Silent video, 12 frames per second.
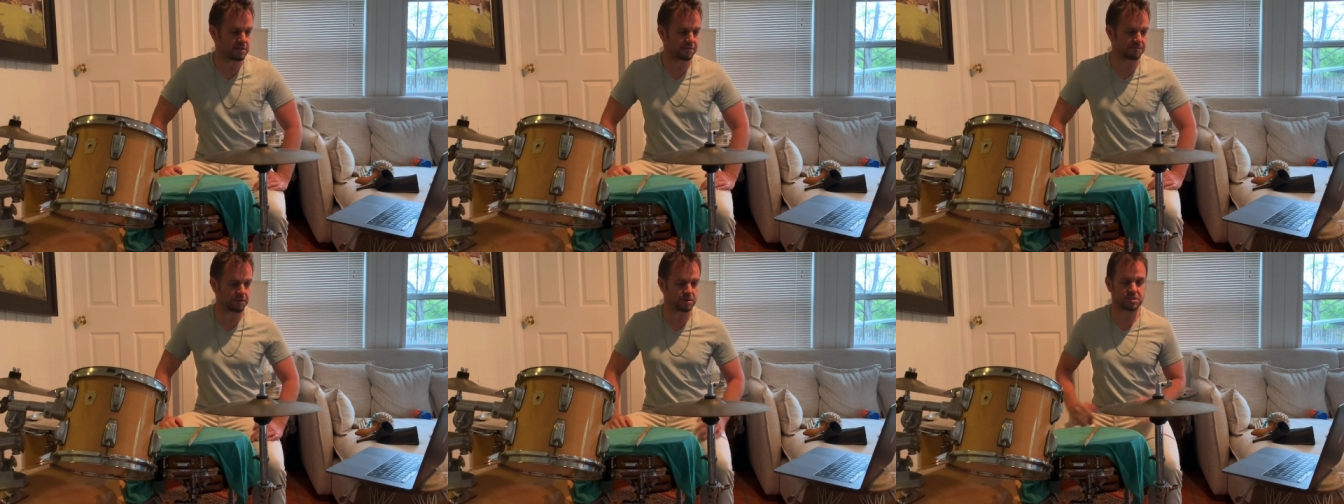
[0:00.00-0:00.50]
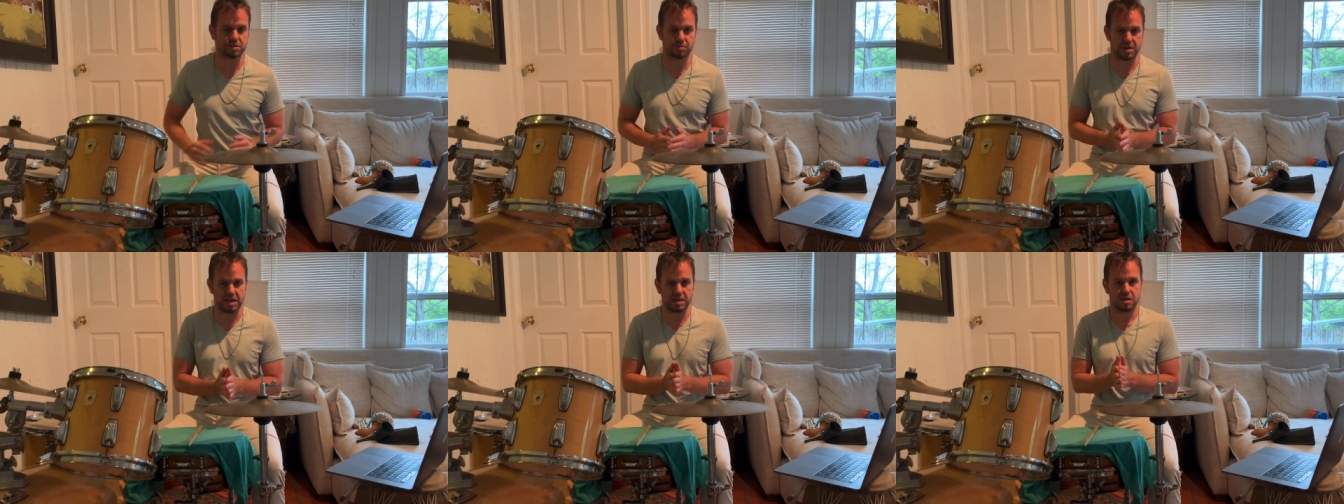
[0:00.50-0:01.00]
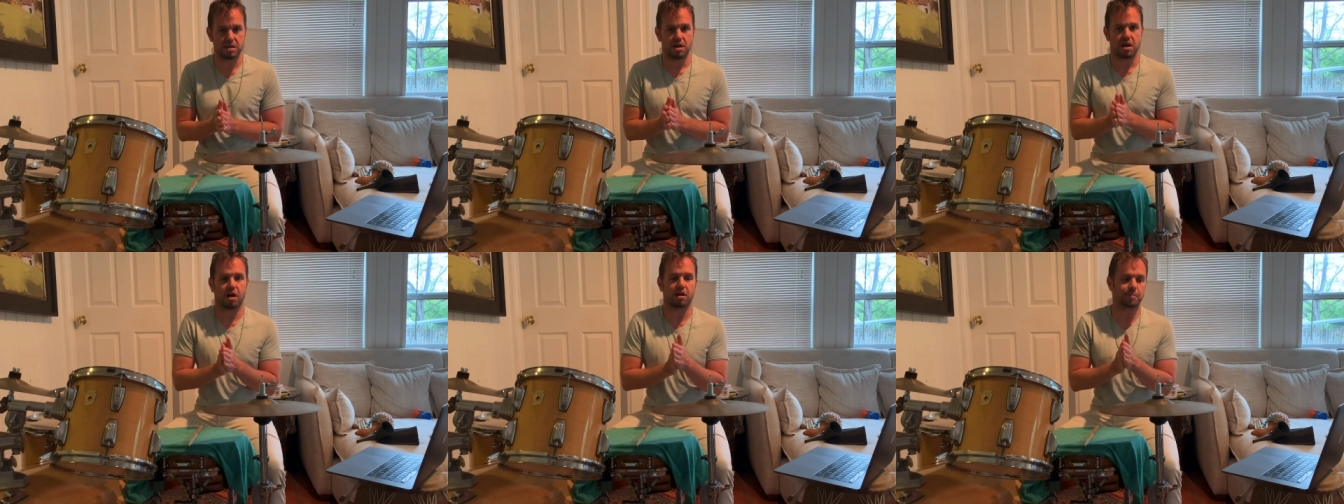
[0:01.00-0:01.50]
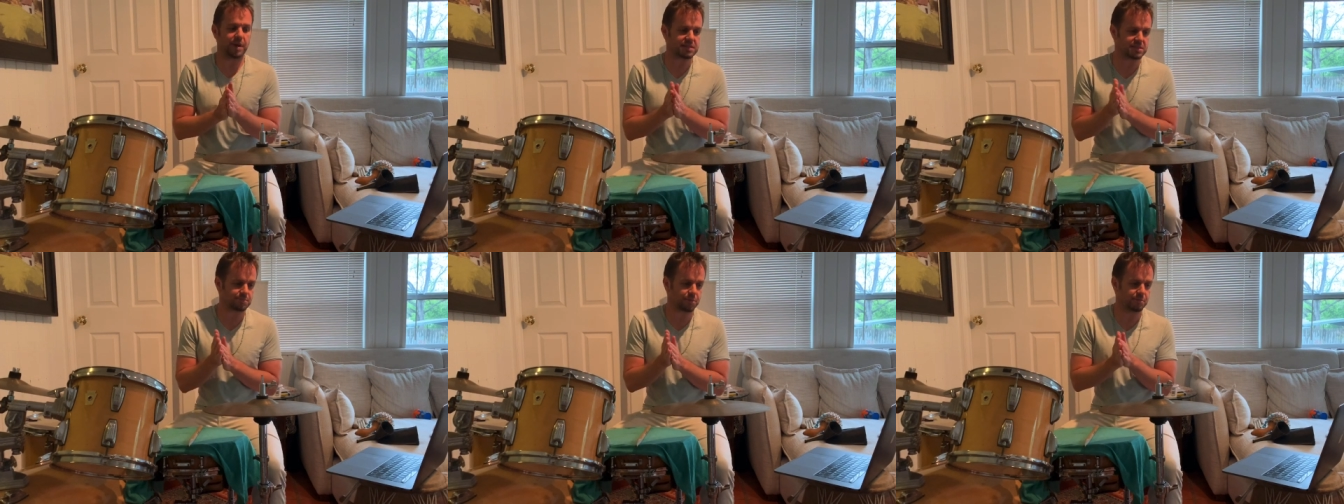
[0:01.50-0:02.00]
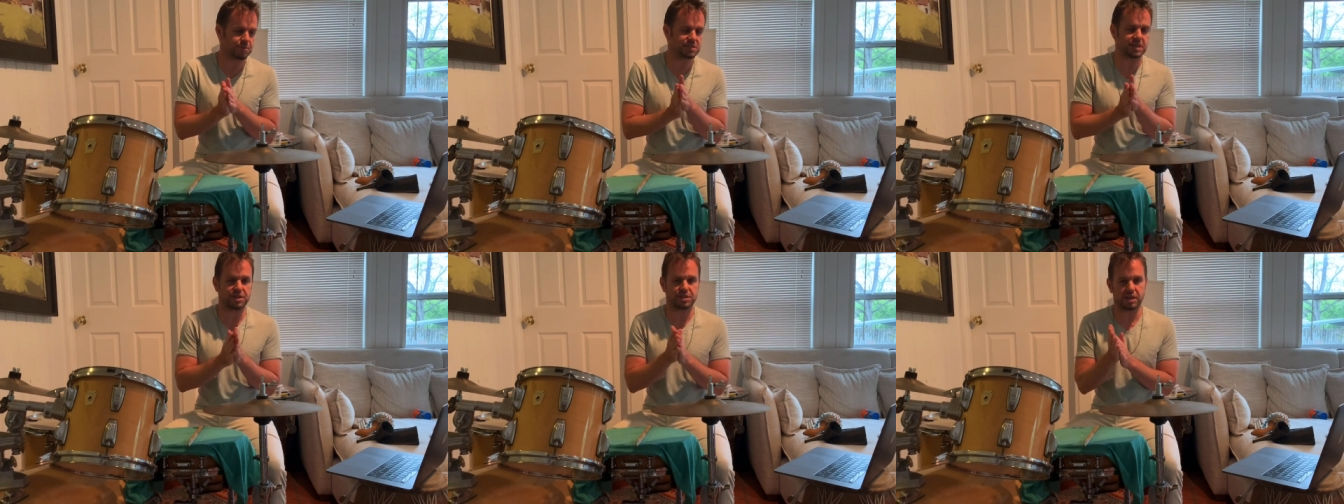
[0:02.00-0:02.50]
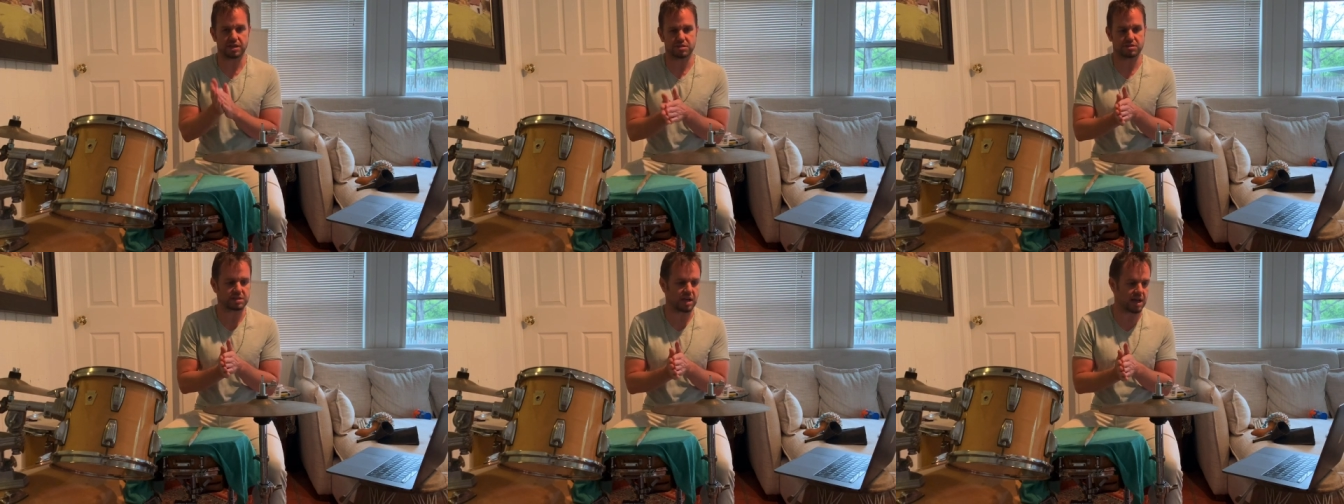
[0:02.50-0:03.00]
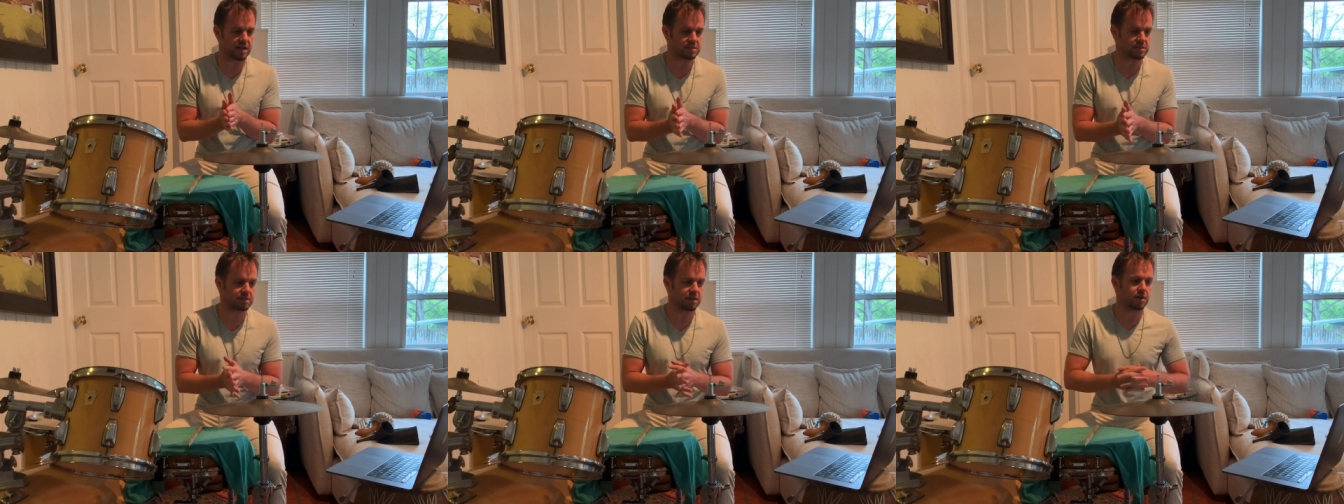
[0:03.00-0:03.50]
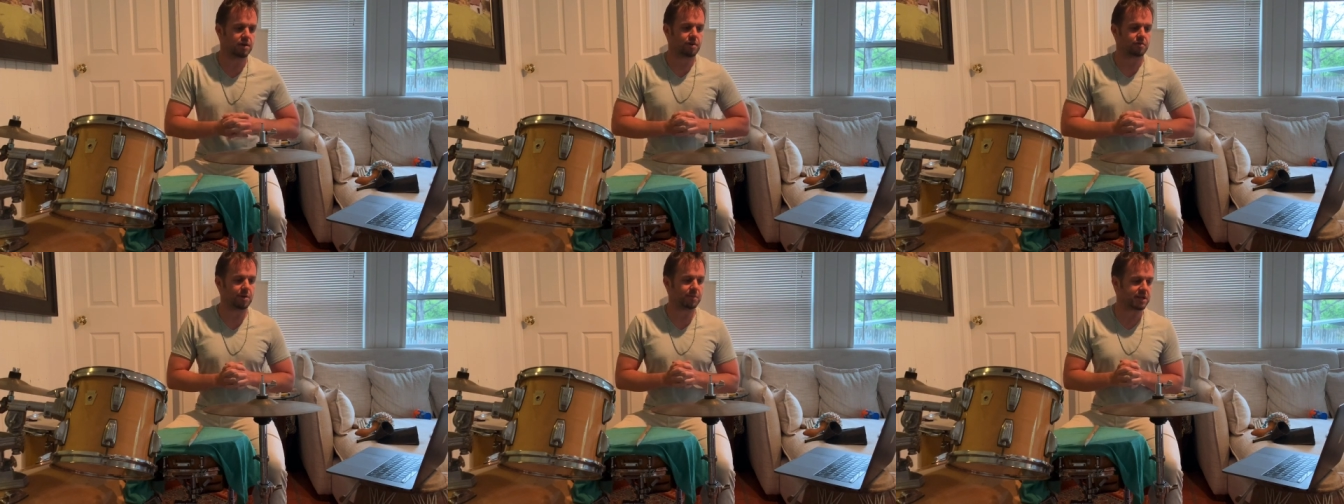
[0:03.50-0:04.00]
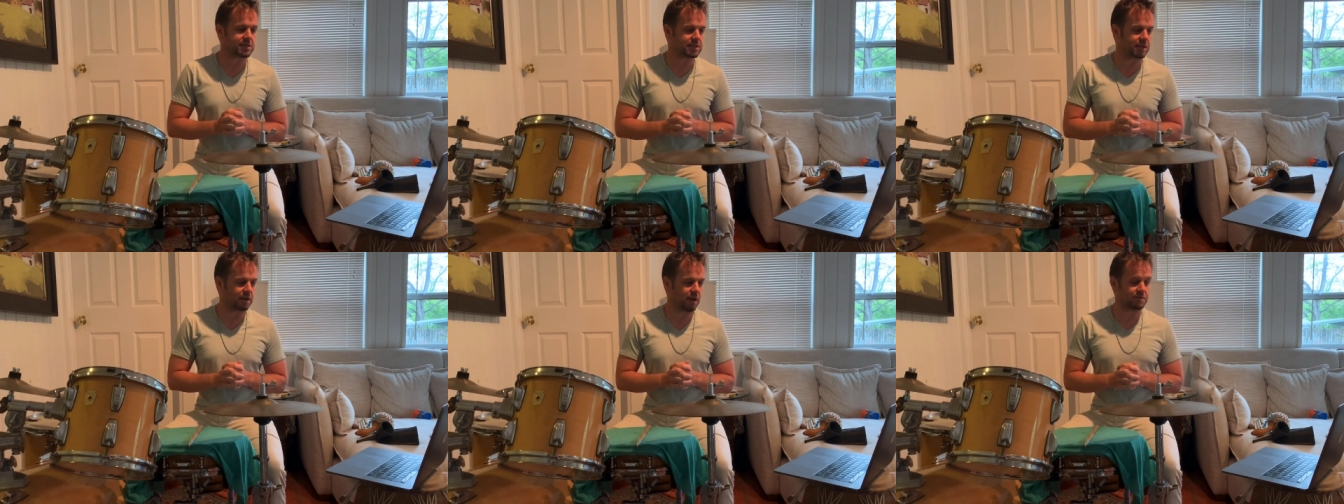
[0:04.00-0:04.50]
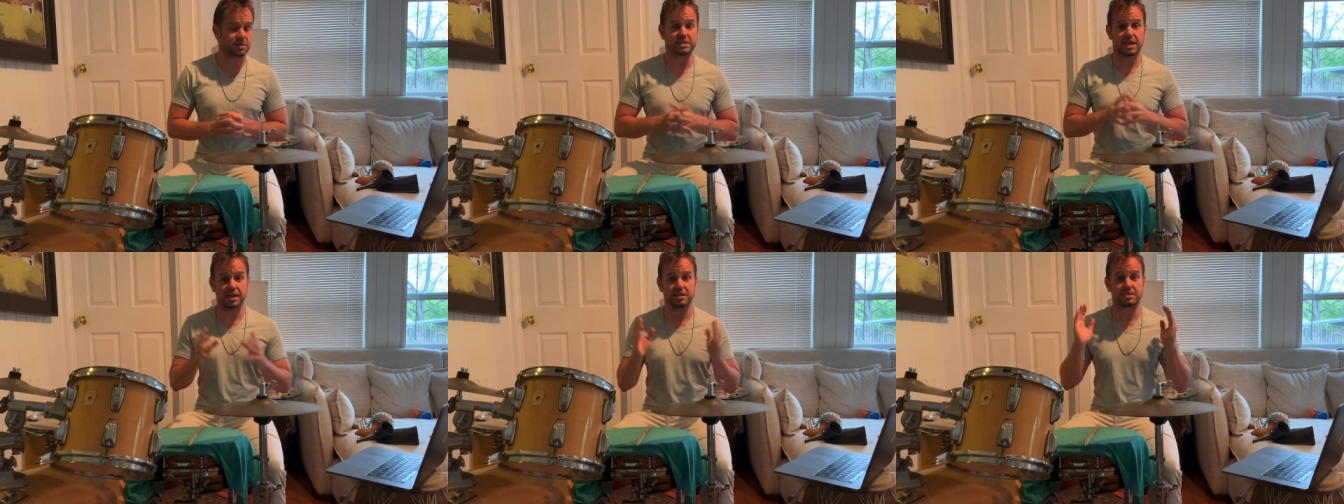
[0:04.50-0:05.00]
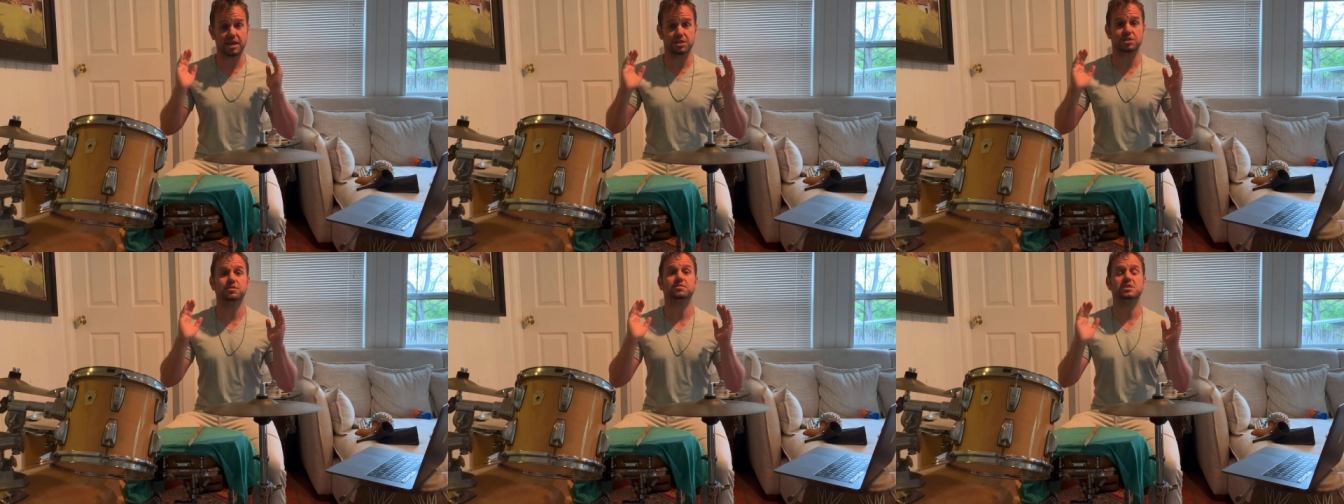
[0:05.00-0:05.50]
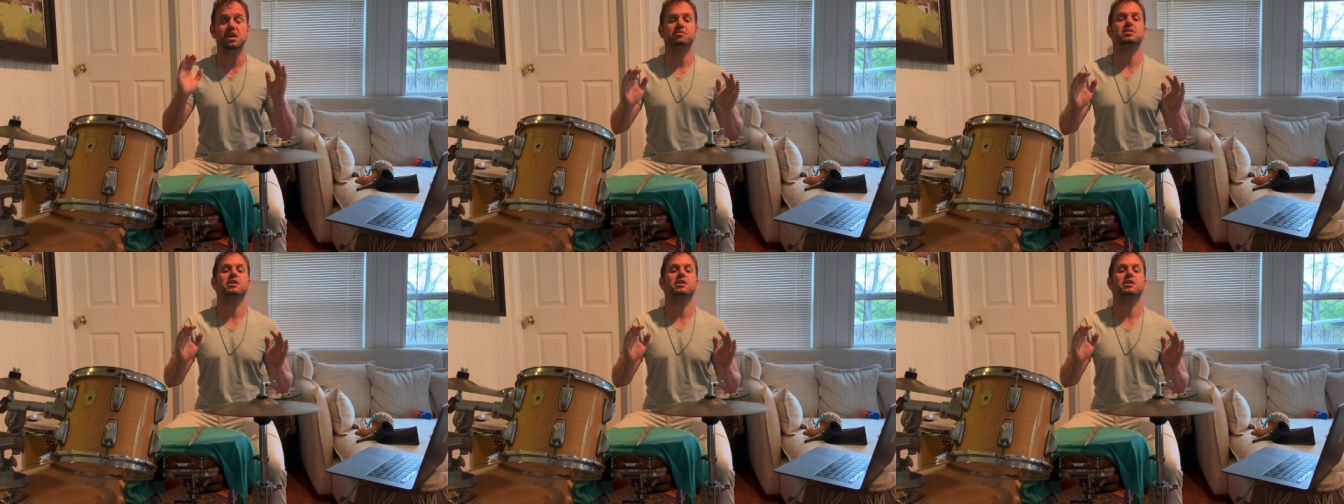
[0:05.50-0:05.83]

The first 3 are a basic permutation exercise reminiscent of the second section of David